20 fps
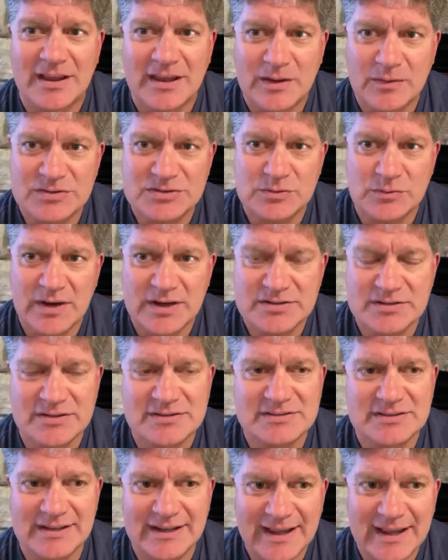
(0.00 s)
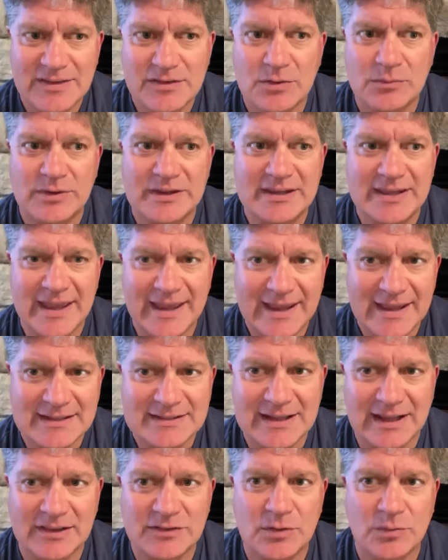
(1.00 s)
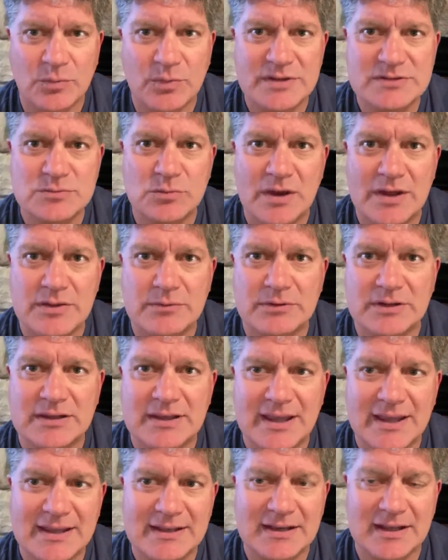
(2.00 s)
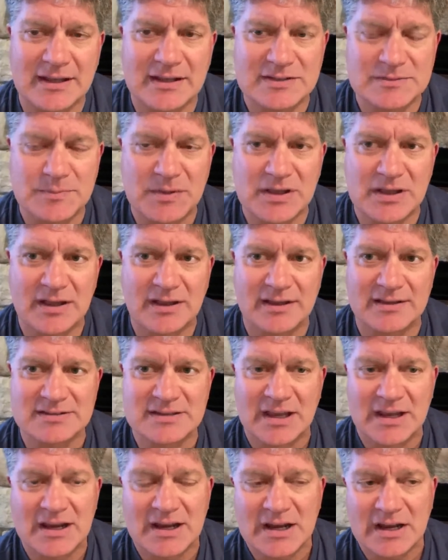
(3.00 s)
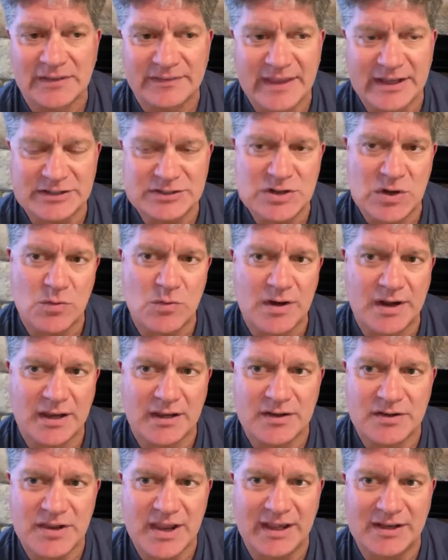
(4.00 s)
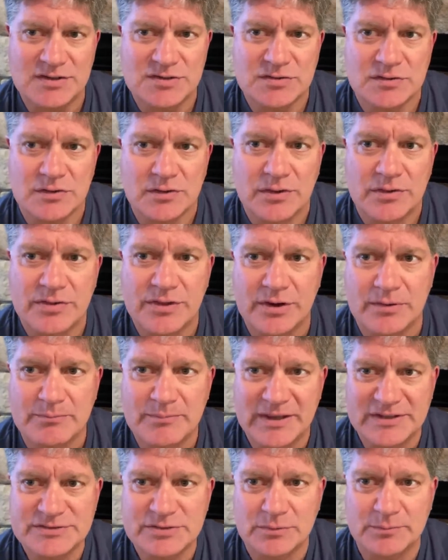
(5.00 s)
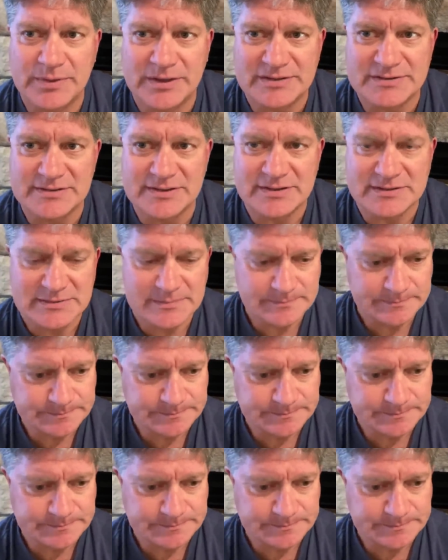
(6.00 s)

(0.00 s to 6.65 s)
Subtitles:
It was the Russians. Today, they're recanting, and the reason why they're recanting is because they don't want to endanger their missile business.